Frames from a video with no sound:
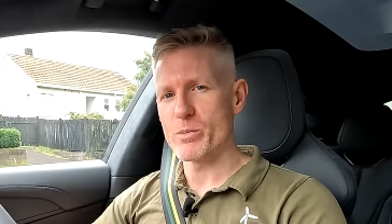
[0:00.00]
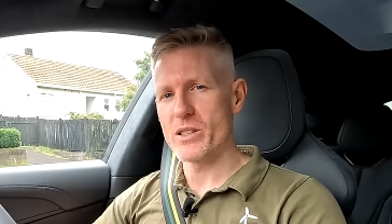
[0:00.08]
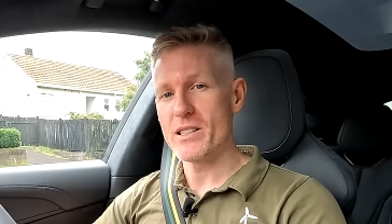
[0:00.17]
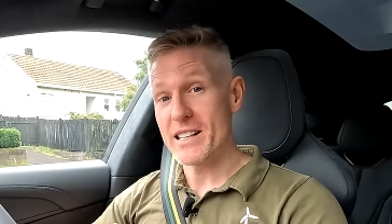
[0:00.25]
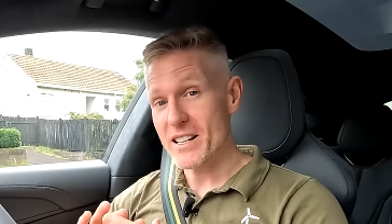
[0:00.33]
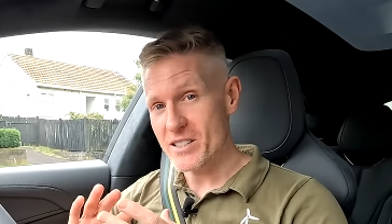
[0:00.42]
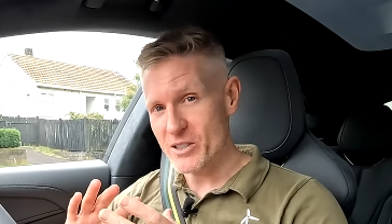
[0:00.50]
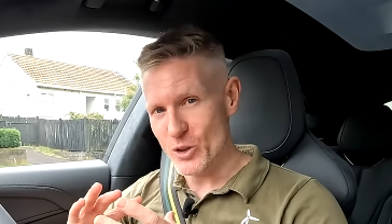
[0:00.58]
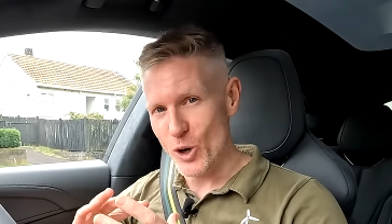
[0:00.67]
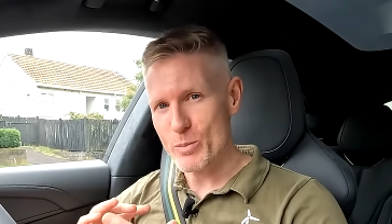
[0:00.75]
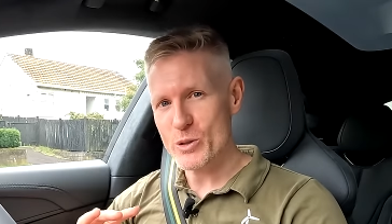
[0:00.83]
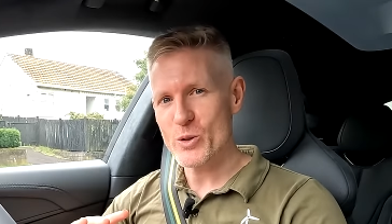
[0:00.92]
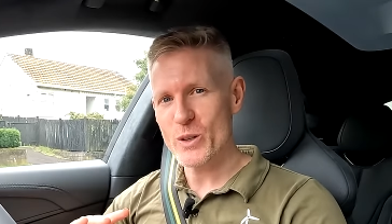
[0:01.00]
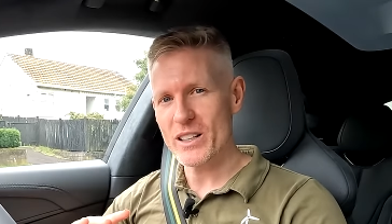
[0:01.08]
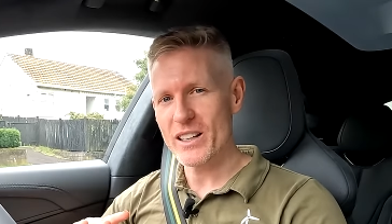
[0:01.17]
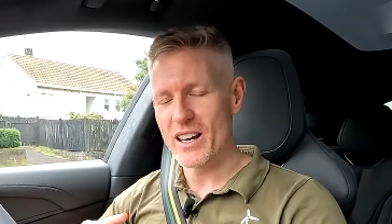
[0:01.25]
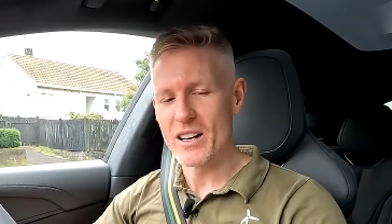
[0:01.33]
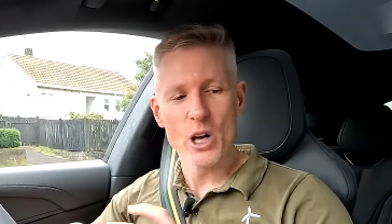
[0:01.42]
option, yes, there's an option you
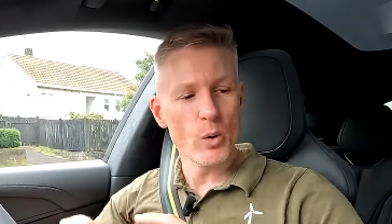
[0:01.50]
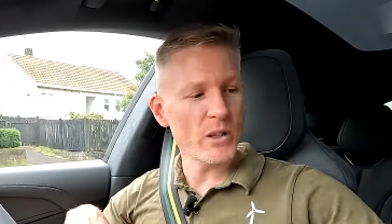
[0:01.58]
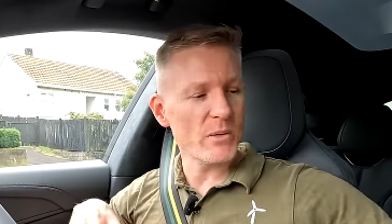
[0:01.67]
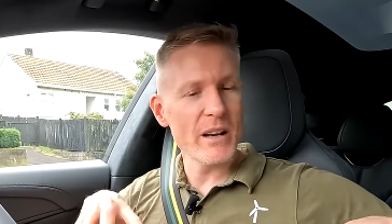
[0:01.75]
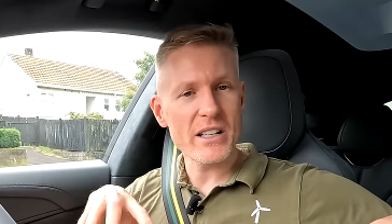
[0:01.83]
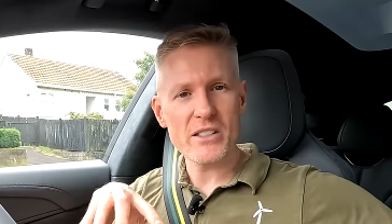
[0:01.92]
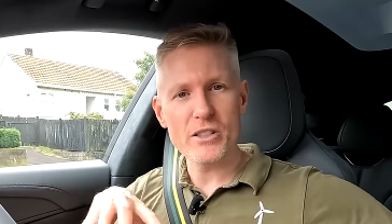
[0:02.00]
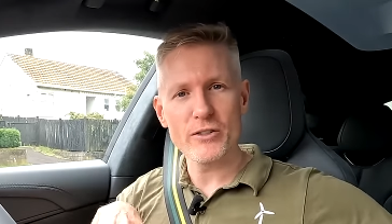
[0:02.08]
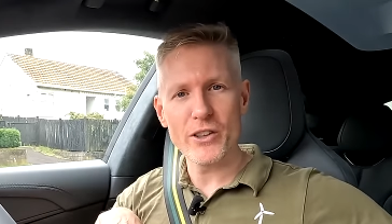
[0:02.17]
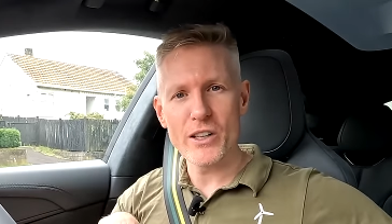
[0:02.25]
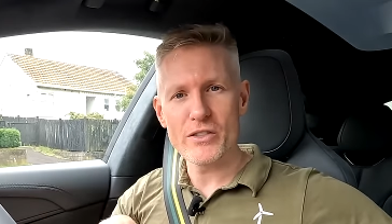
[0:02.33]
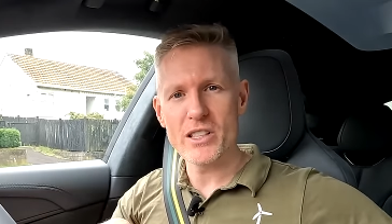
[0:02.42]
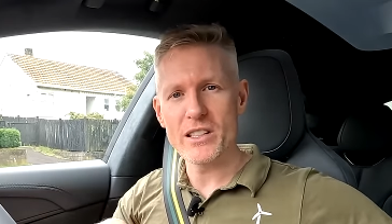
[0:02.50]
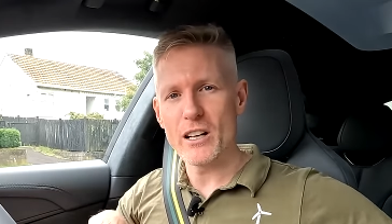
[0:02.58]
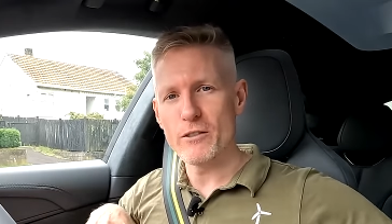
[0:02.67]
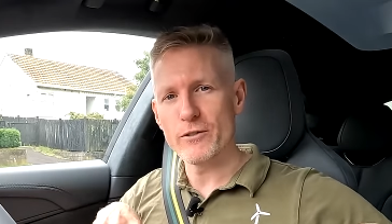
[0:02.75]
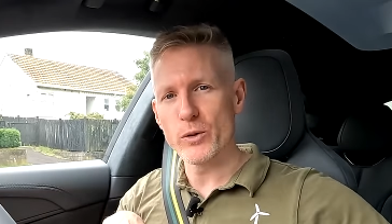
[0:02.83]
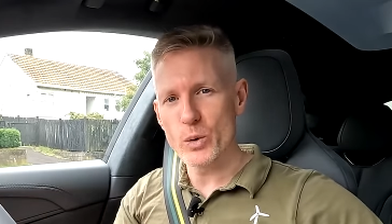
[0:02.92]
can get which makes this five-seater
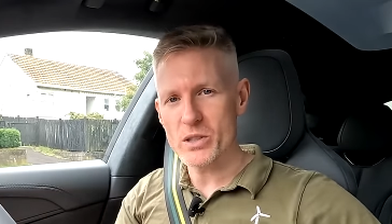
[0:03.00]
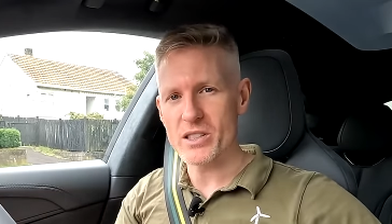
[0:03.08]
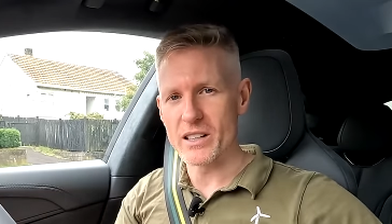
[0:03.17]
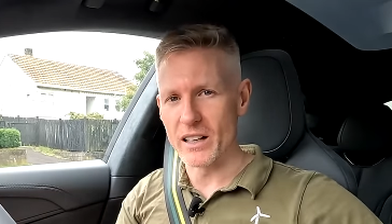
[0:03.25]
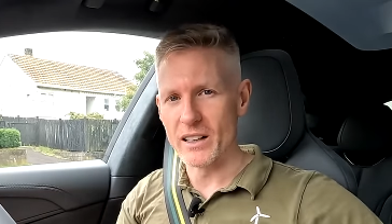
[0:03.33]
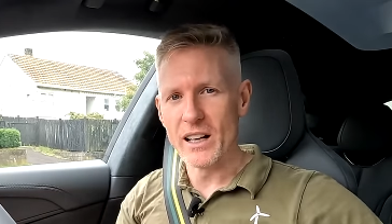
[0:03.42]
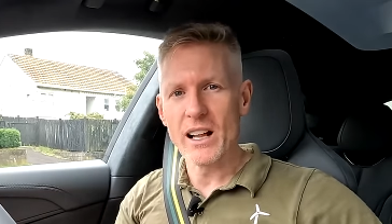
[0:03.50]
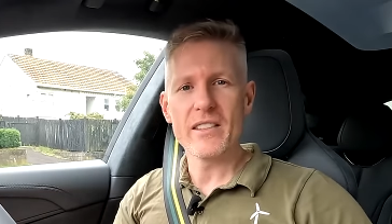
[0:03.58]
a four-seater,